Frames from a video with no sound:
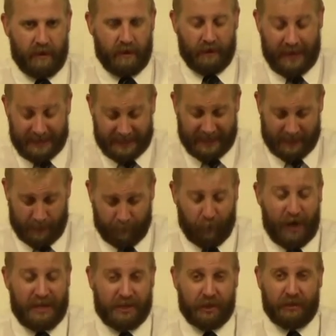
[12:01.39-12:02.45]
This is the
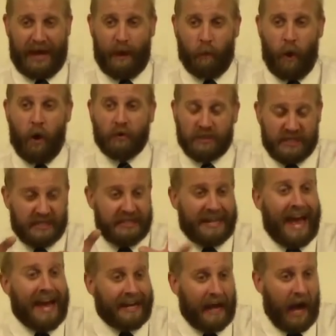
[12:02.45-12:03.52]
preacher that won't
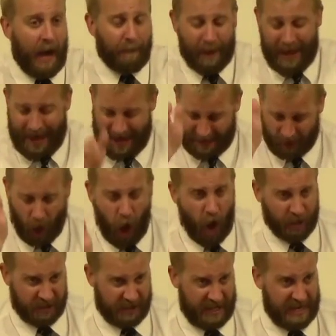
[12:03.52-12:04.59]
stand up and
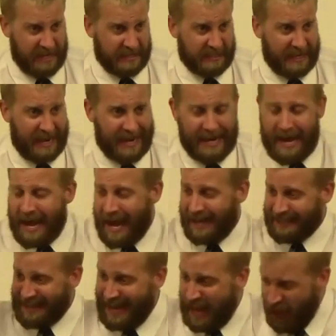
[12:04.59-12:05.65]
call sin a sin
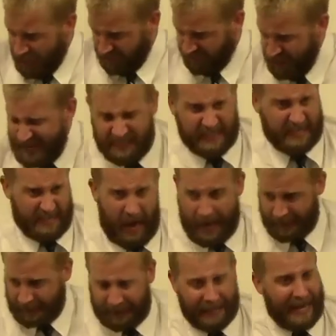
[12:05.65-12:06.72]
and say, this is
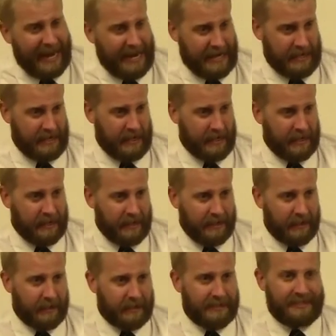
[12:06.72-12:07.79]
unclean.
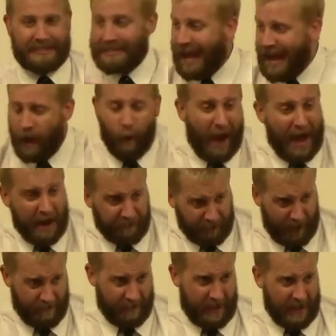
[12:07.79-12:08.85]
Stay away
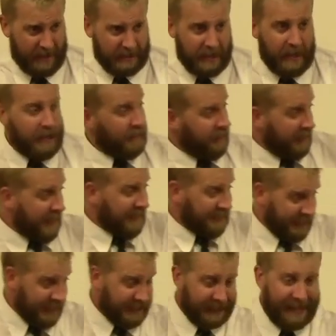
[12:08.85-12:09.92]
from this.
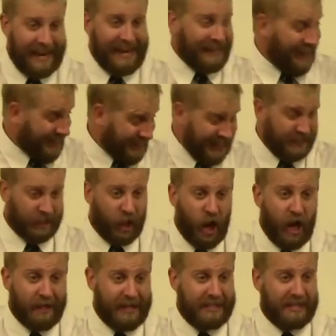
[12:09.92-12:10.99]
This is clean. This is
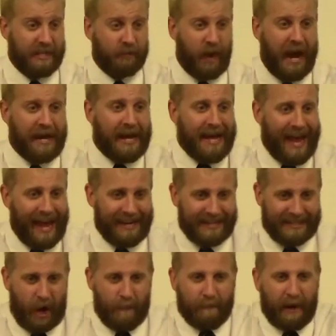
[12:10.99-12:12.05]
good. This is right. And they
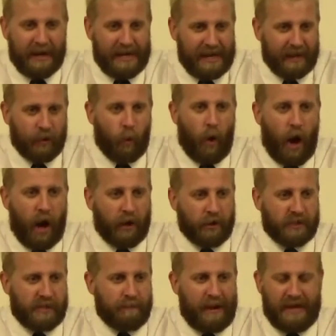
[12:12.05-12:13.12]
start muddying the
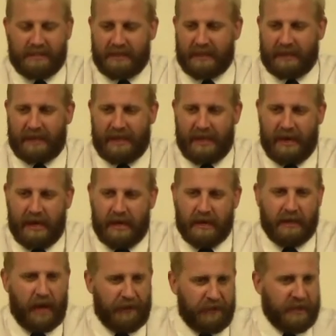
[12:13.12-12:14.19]
waters, and basically
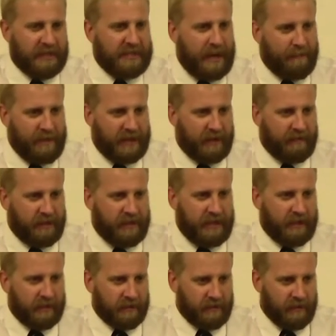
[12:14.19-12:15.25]
nothing's that big of a
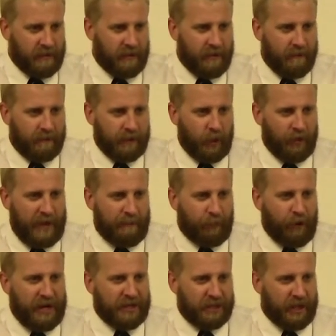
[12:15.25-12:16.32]
deal. You know, they
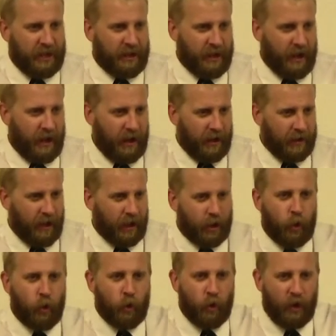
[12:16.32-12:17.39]
preach a, a, a
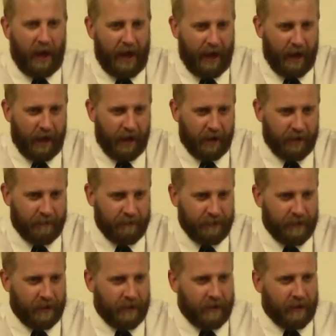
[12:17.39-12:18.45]
cool
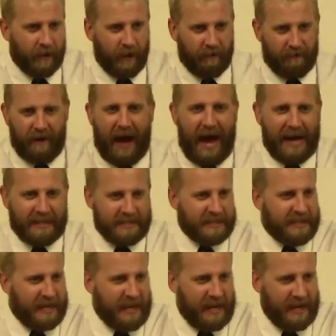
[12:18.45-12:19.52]
hell, a fine
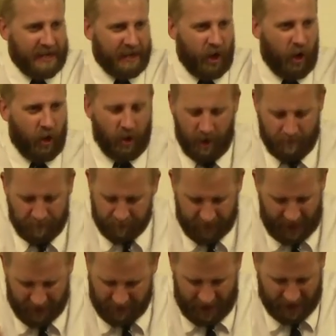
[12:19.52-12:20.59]
sin, you know,
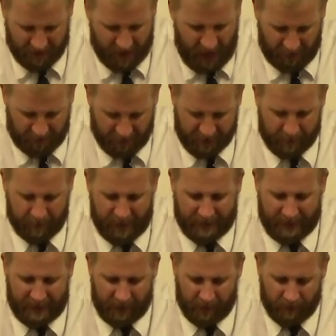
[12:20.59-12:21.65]
that, that nothing's a big
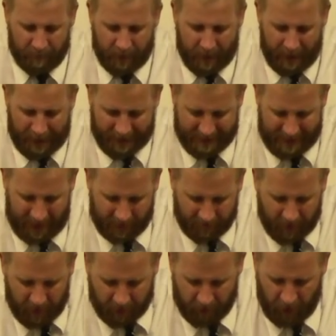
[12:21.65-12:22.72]
deal, instead
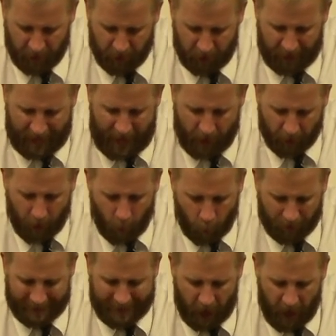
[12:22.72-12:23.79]
of thundering out
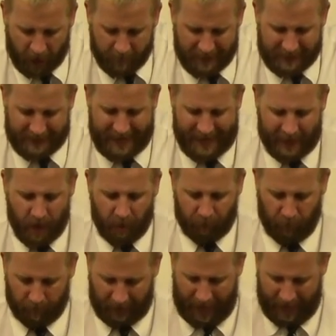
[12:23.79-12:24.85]
what they ought to be saying
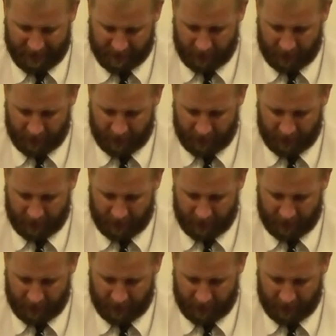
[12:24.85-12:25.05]
from God's